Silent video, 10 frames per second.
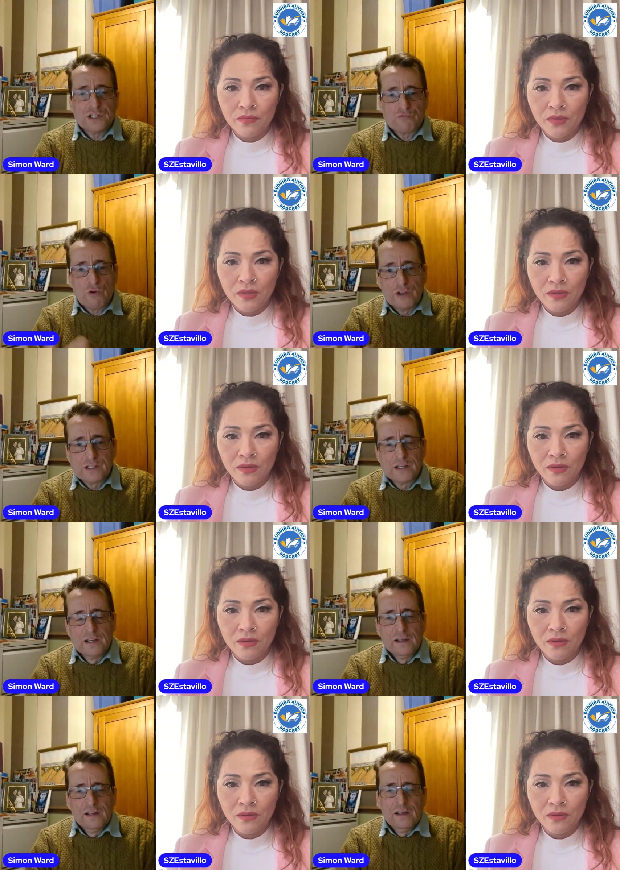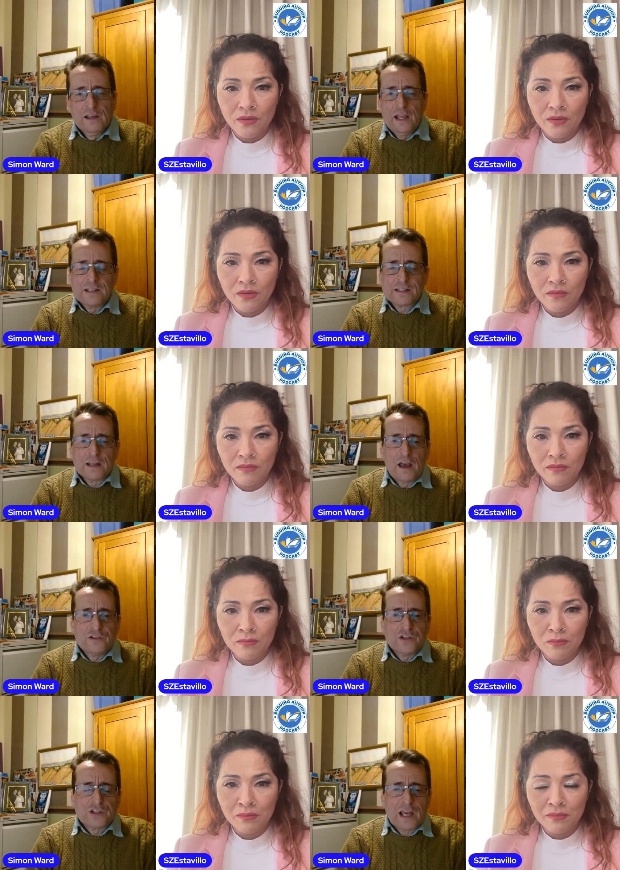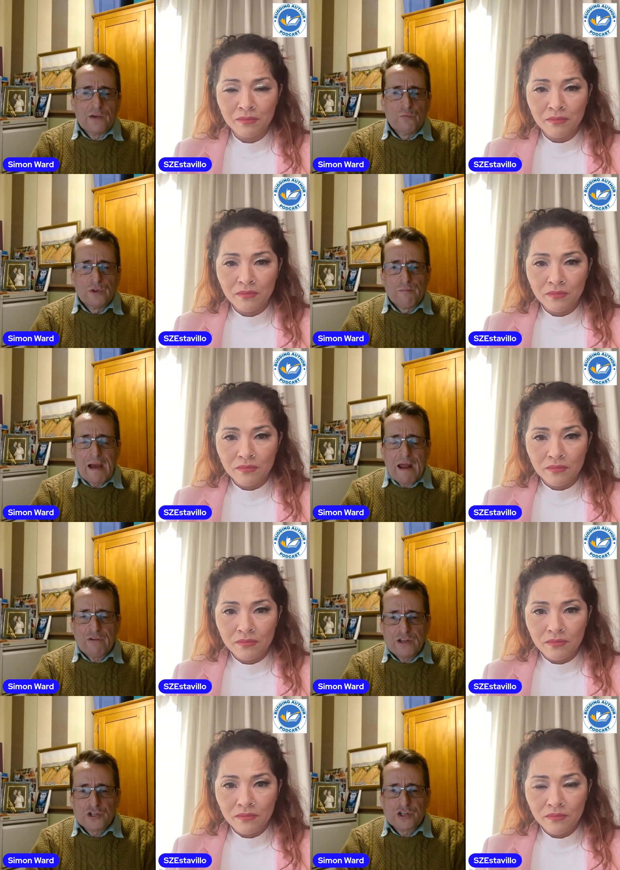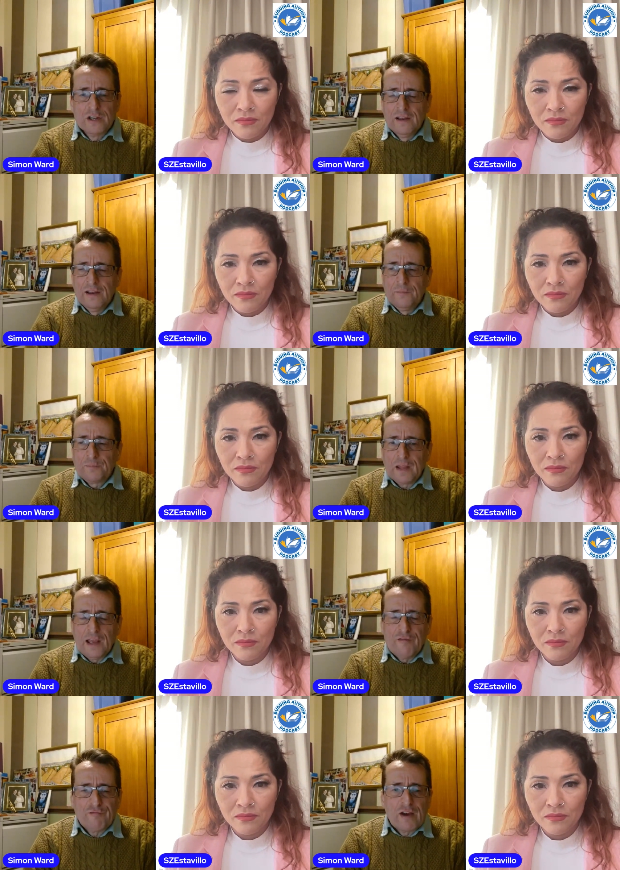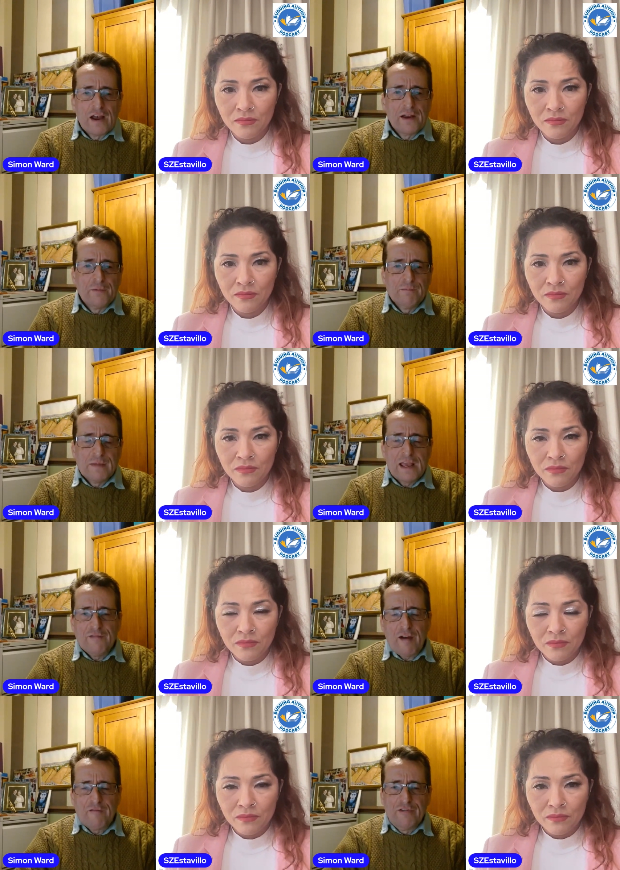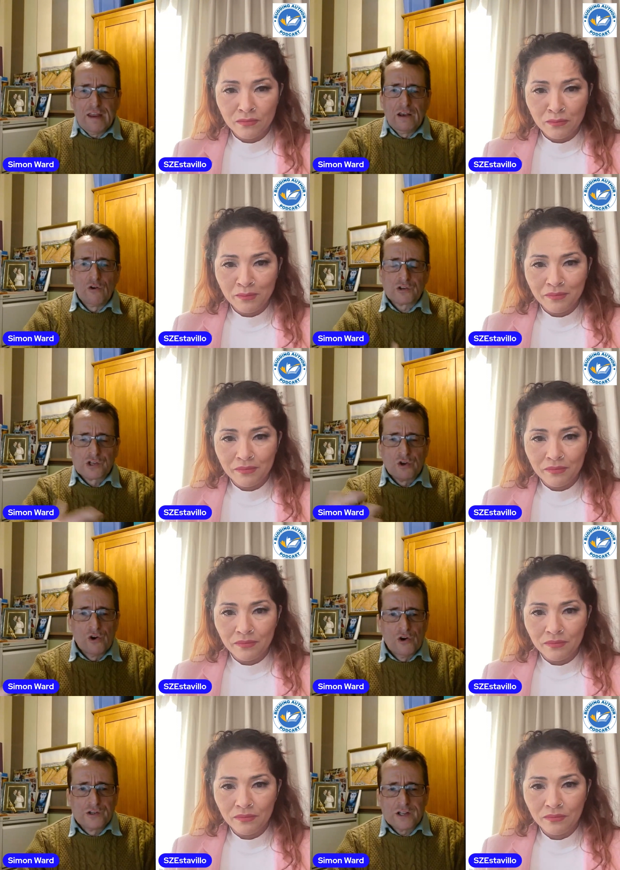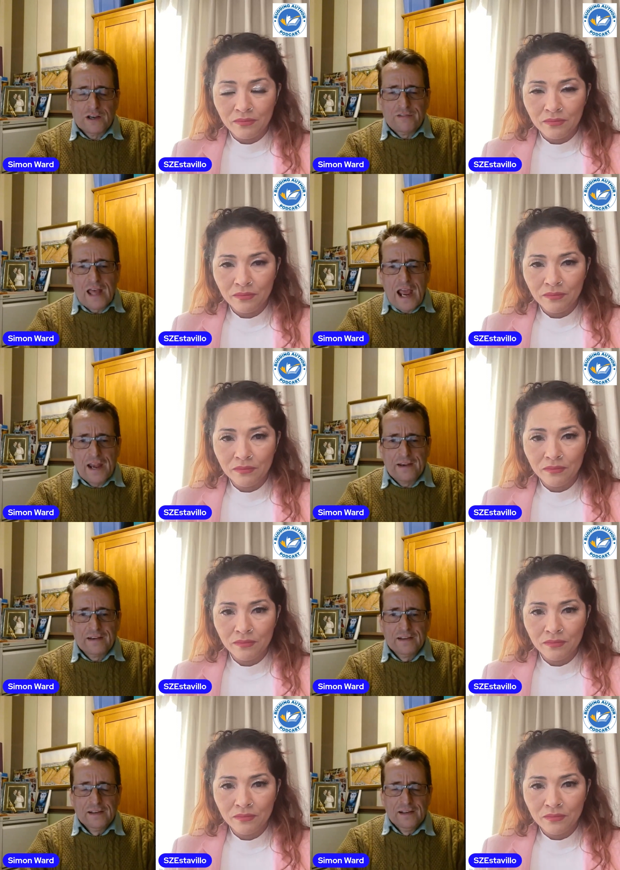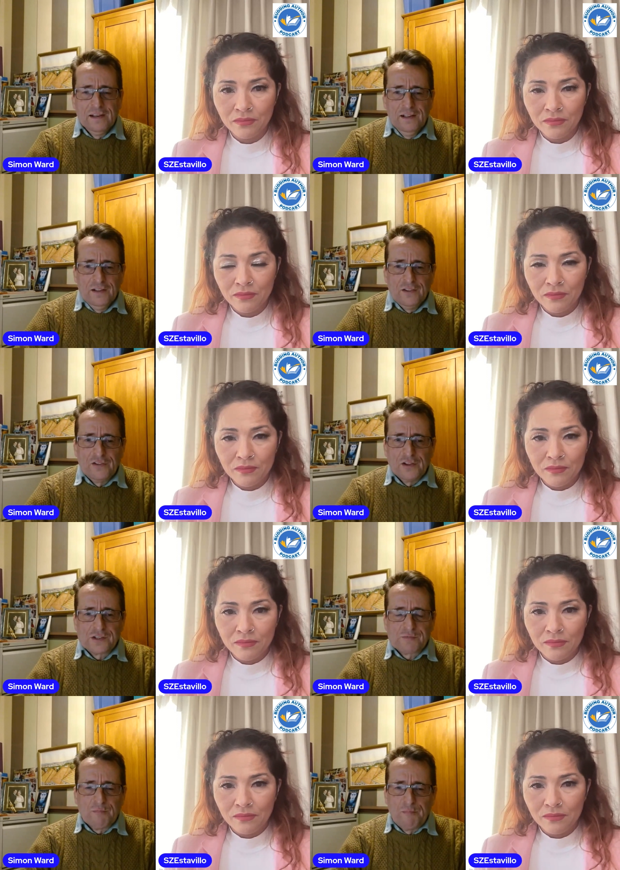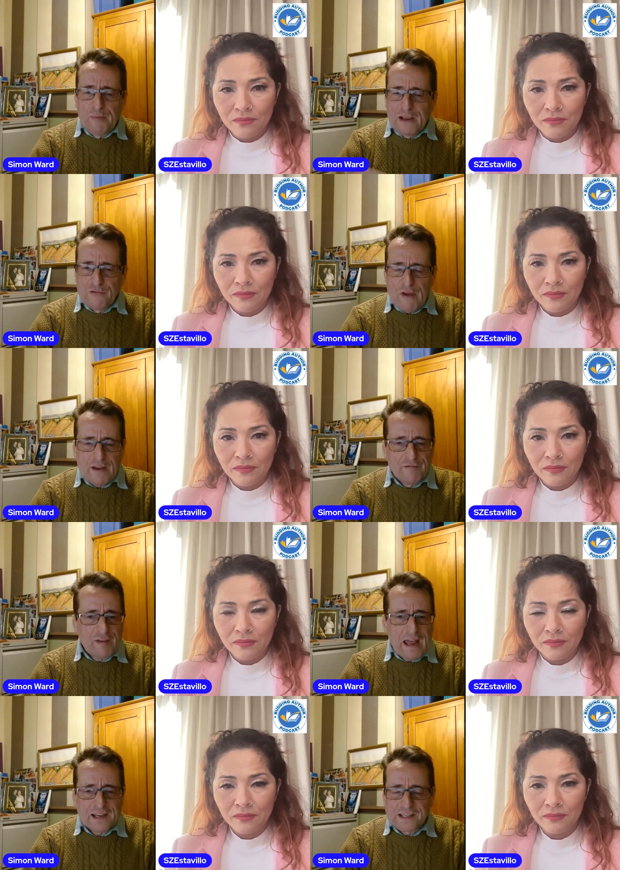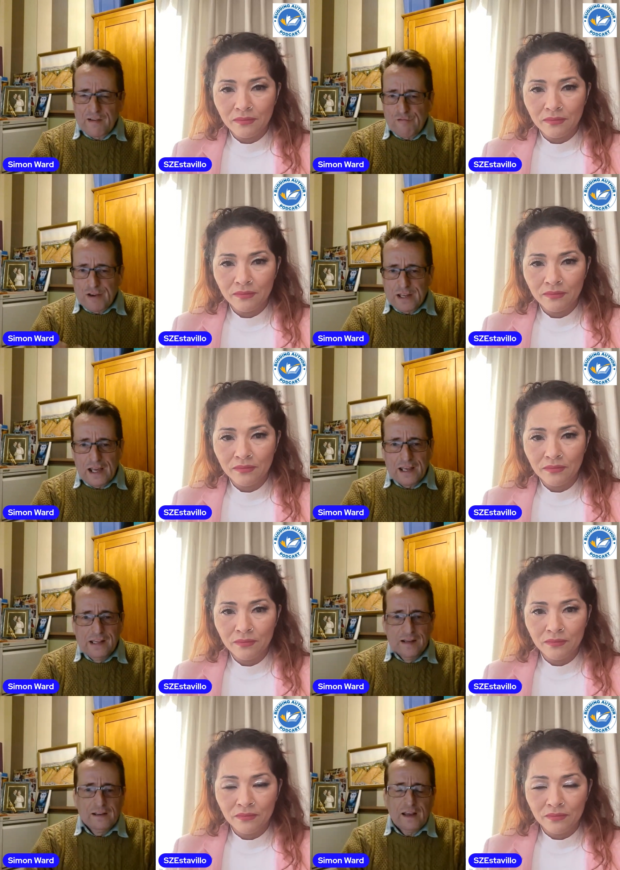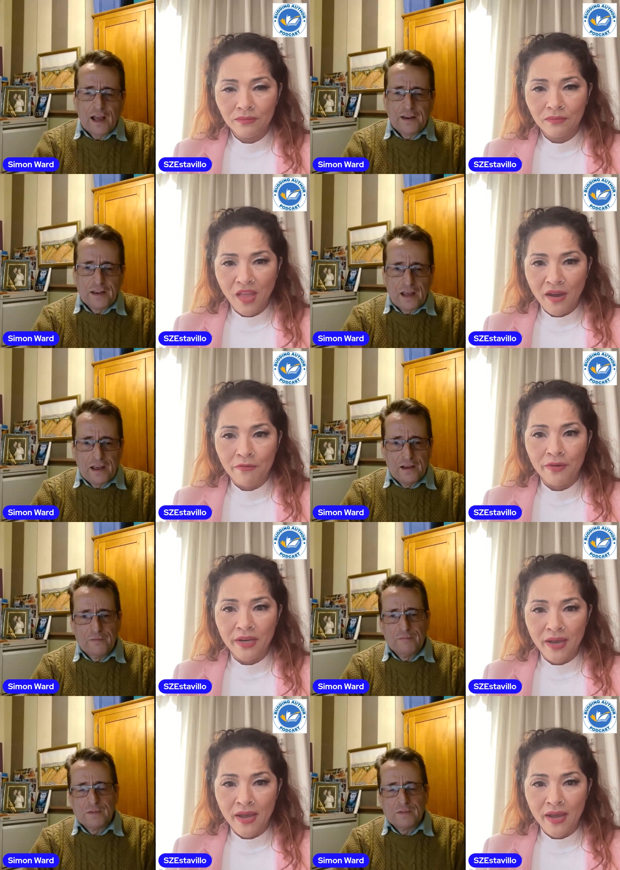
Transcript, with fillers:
Speaker 1: is right. It's uh, as you say with a marriage, if um, if everything looks good and then there's big red flags every day and um,